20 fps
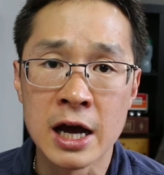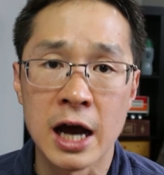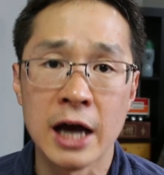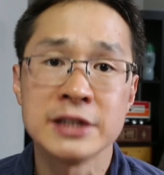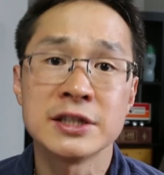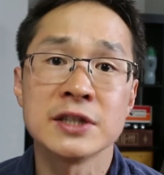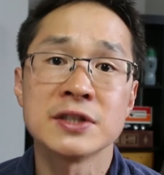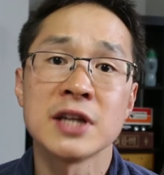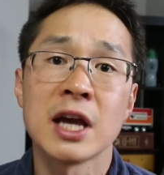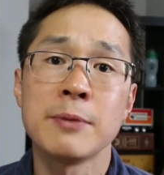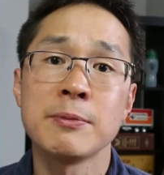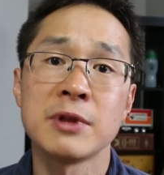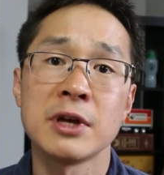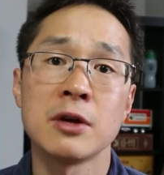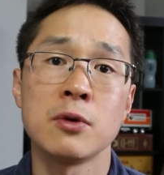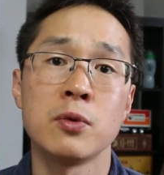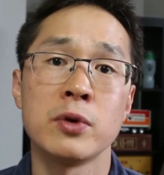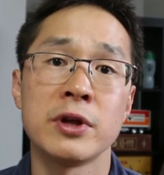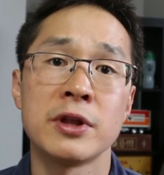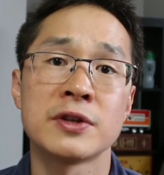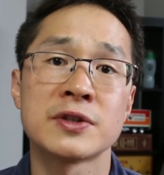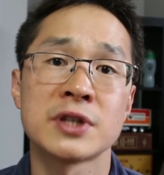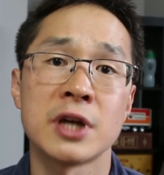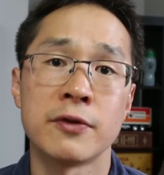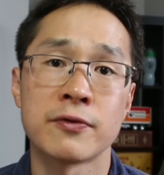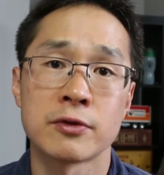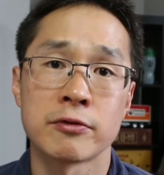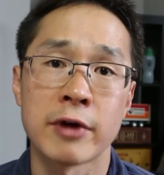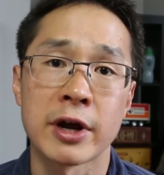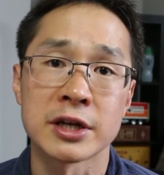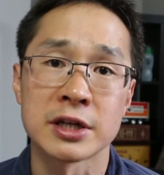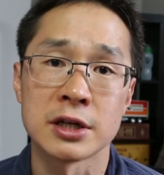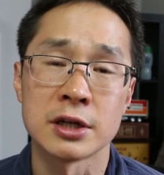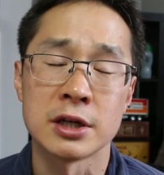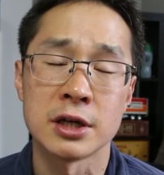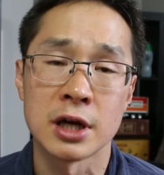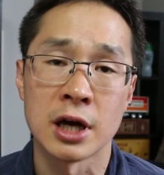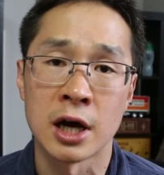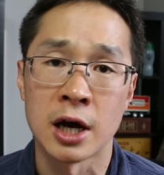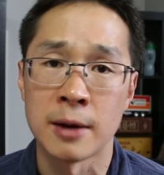It's the same thing with
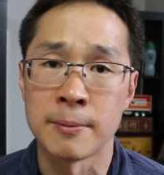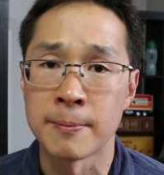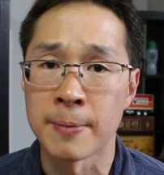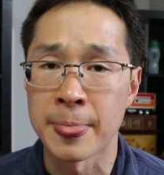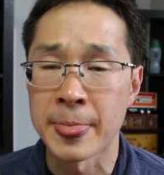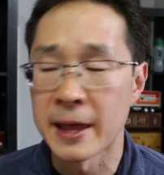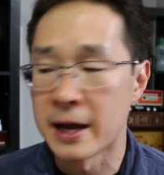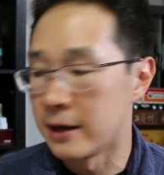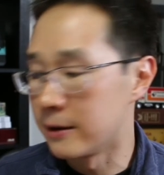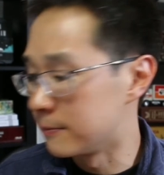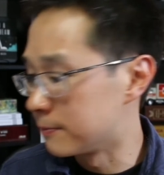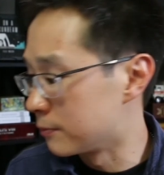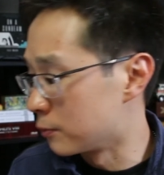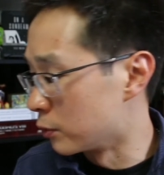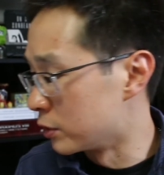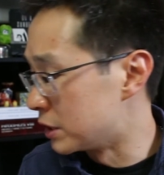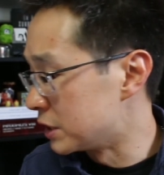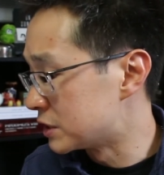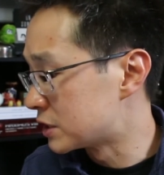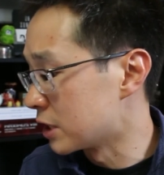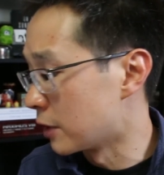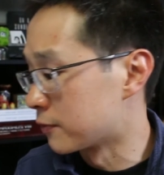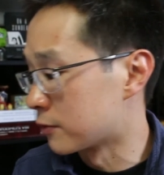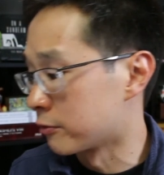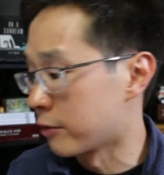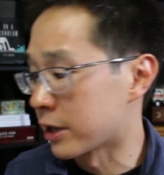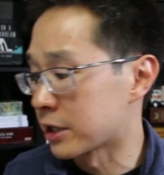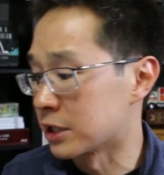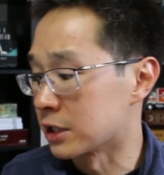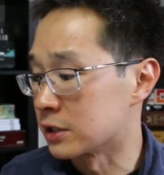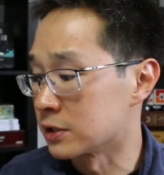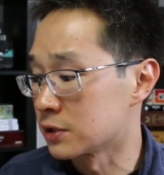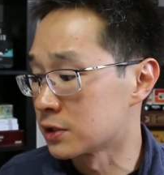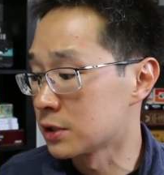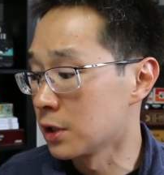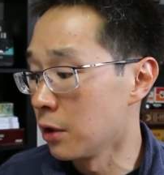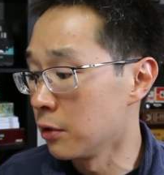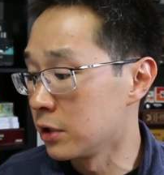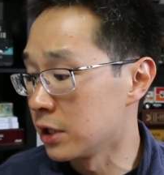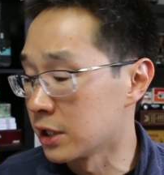self-directed um, with these self-directed
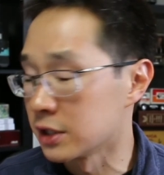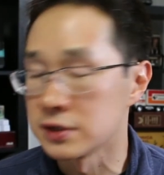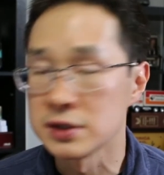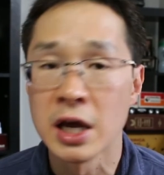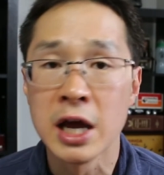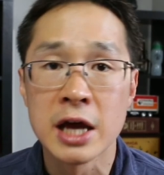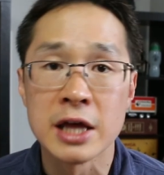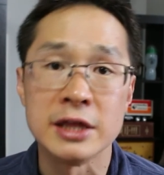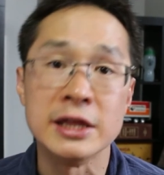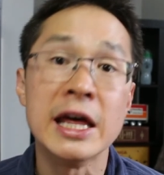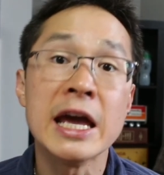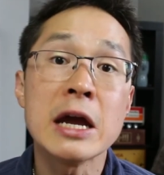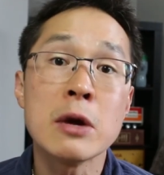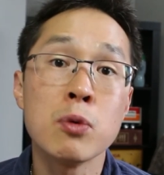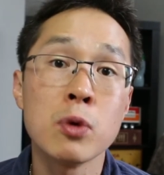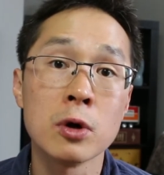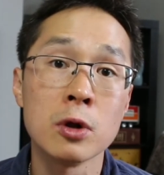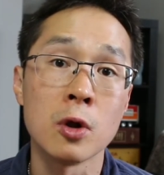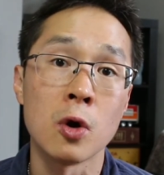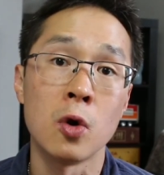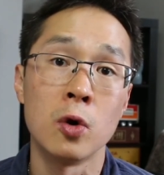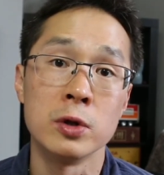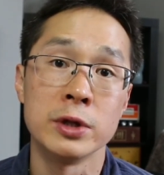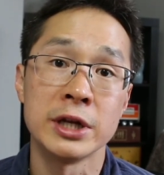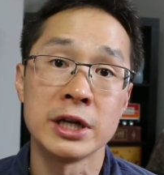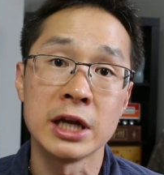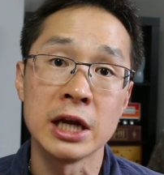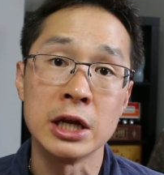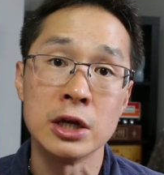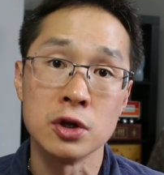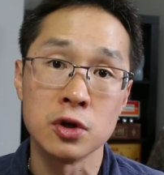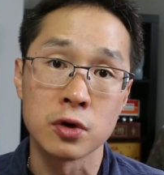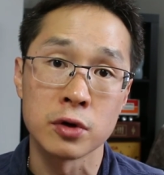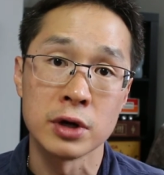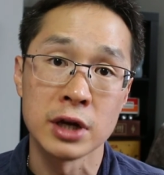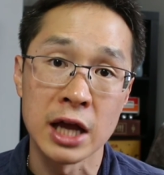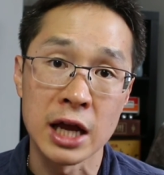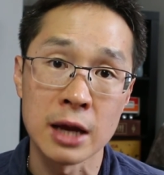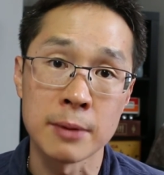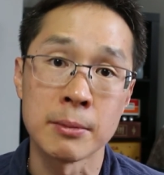custodians. They will hold it in your
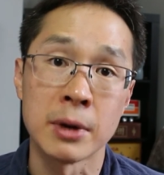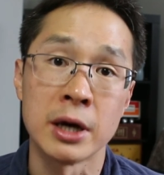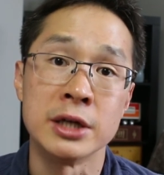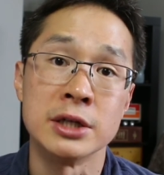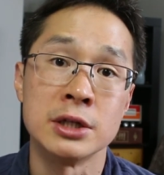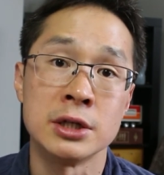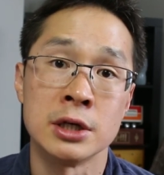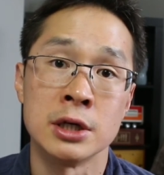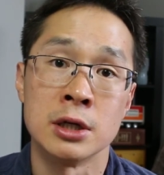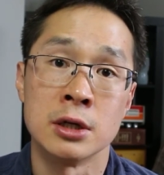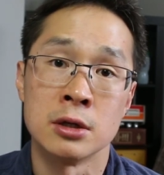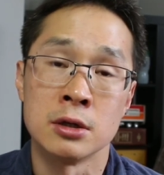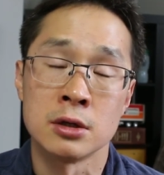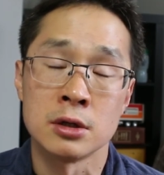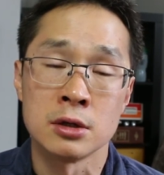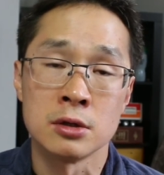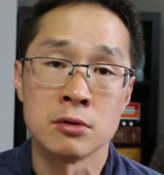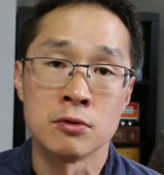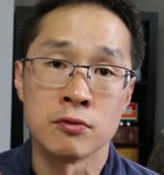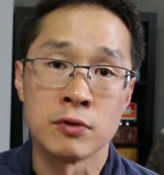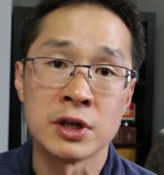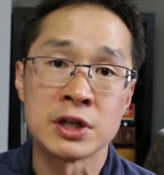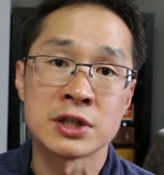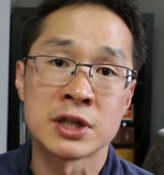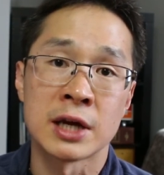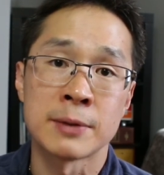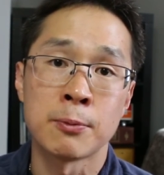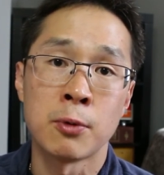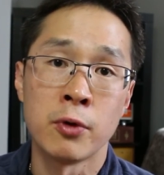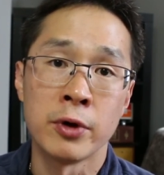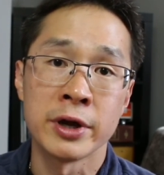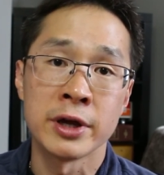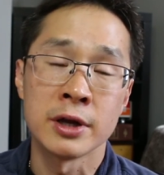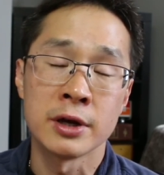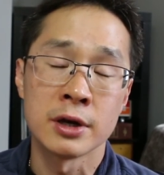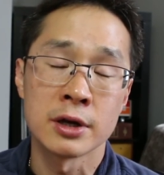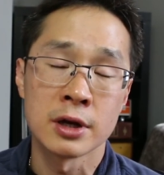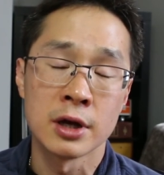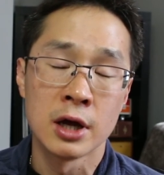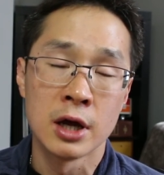name until you reach that point,
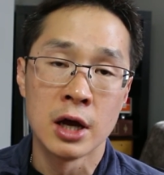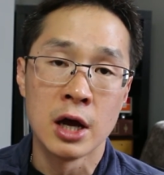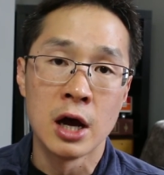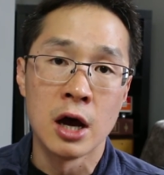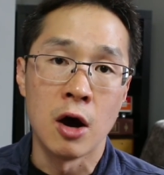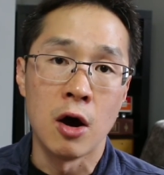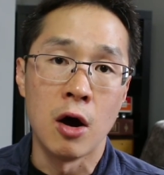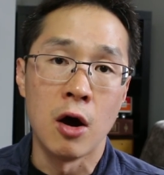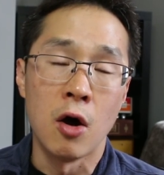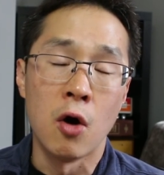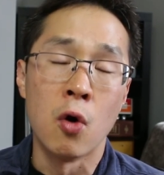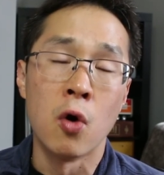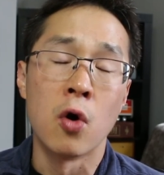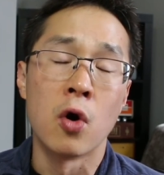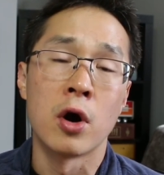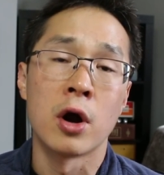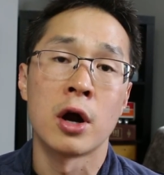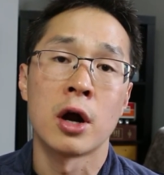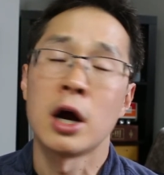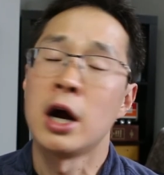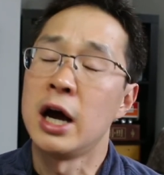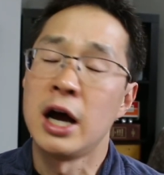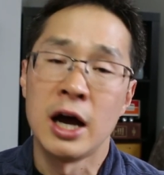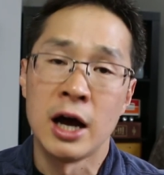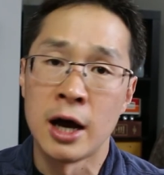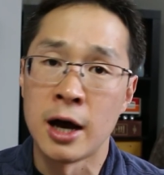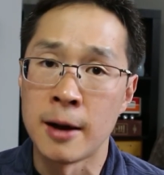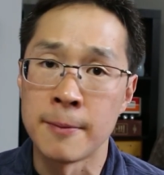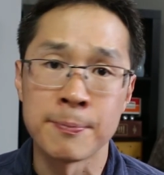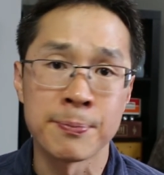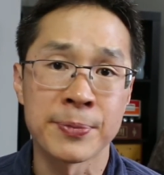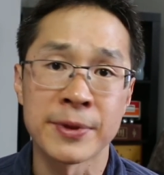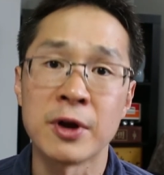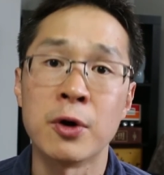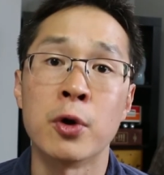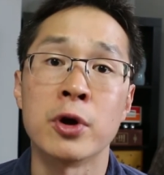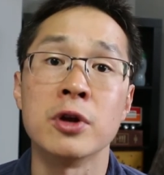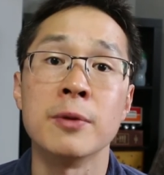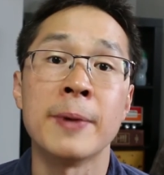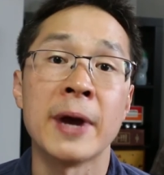or, um,
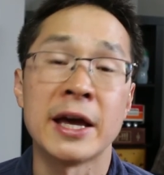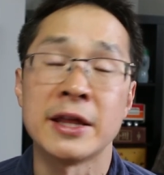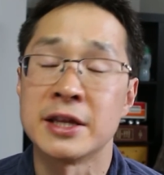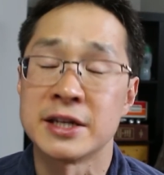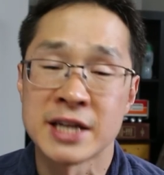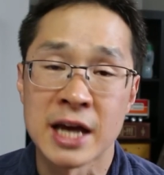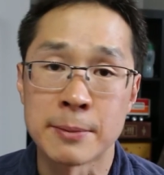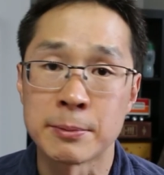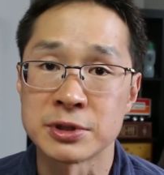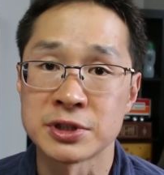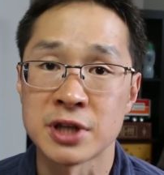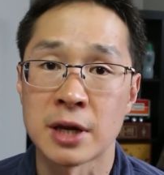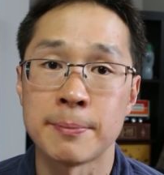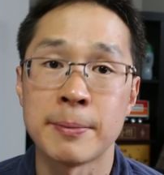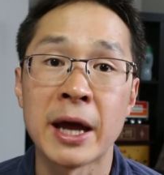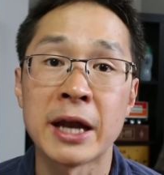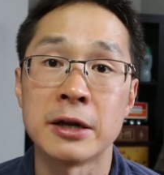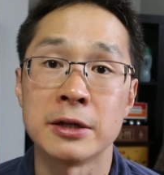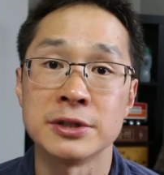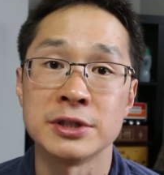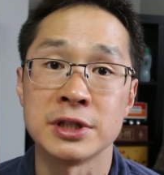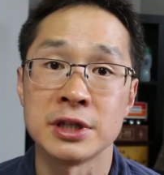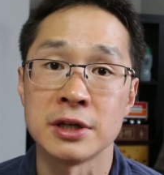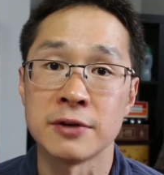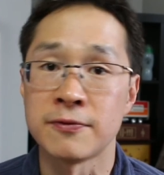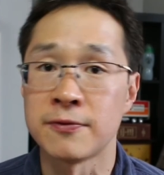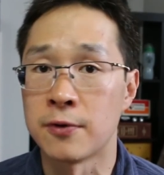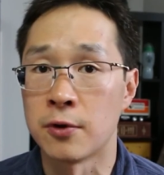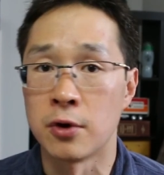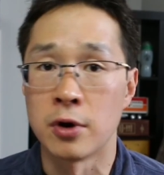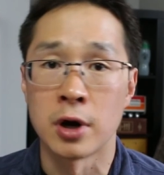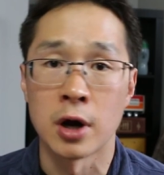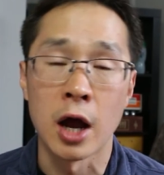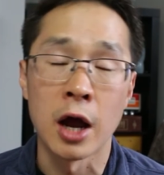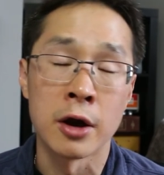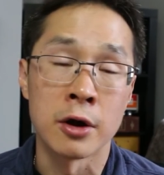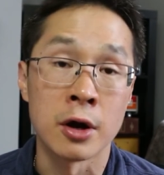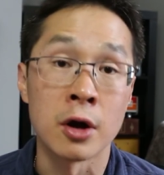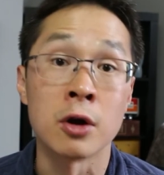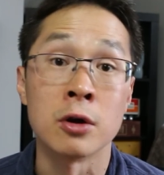or you pay the ten percent penalty for
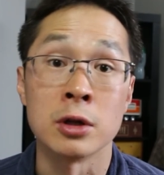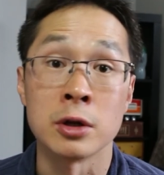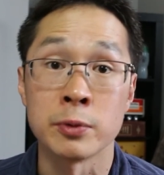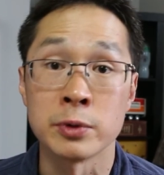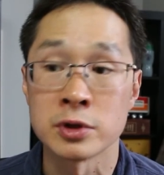an early